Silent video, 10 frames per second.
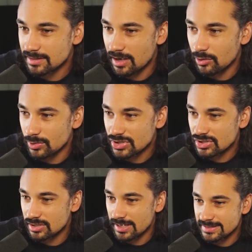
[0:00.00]
though,
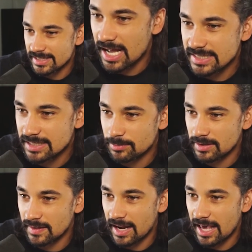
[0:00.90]
which is not
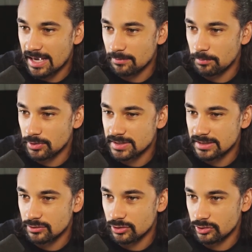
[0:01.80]
something that I
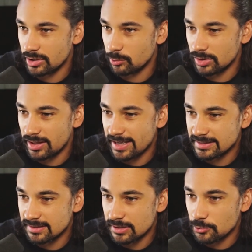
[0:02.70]
particularly would like
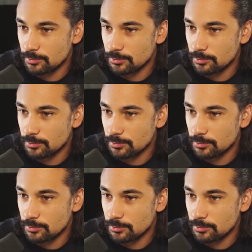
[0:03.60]
to do.